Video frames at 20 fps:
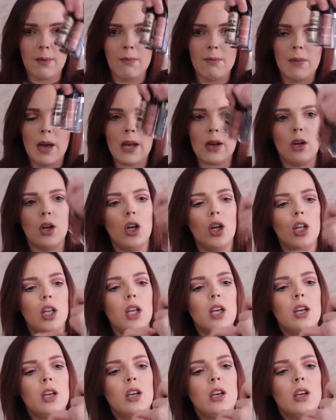
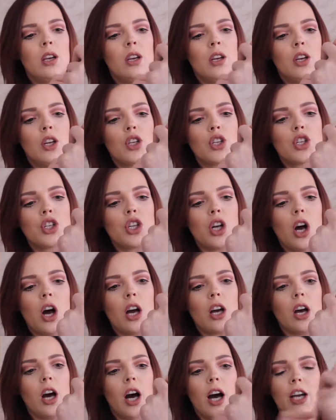Metal
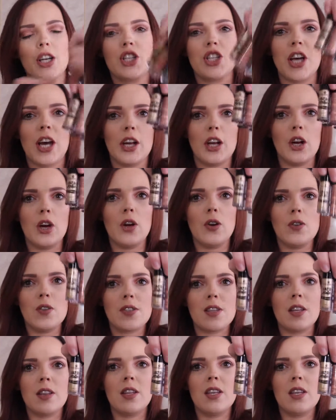Shock eyeshadows.